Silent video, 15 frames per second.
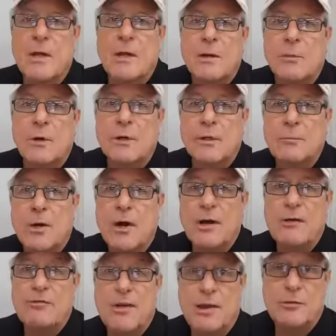Well, good
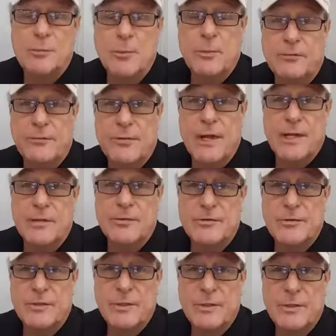morning, Facebook friends.
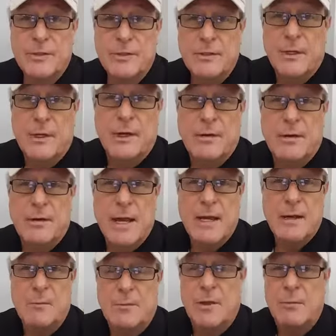Here I
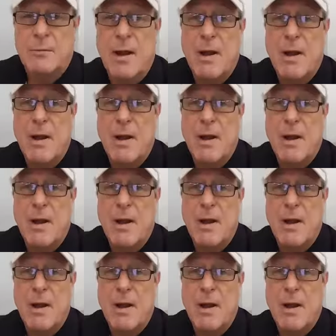am,
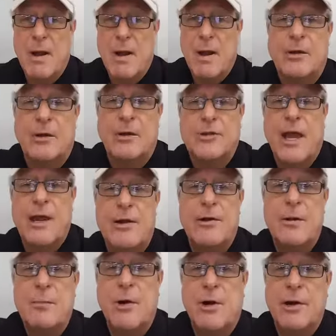Mike Beard,
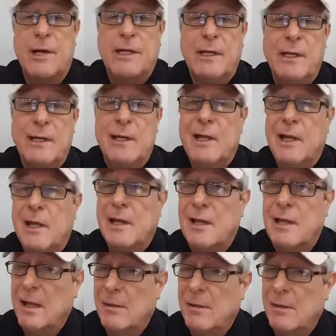Saturday morning,
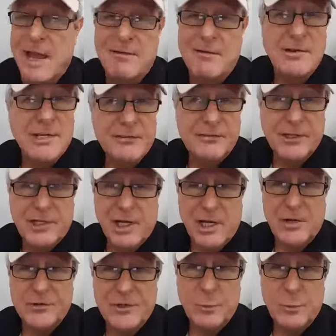having
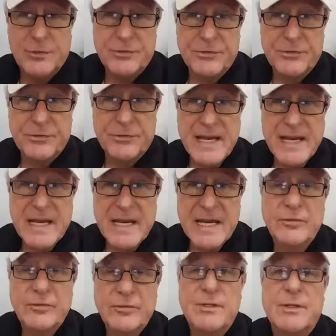difficulty with
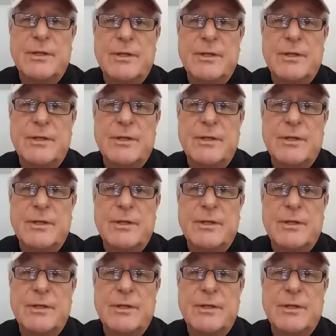feeds,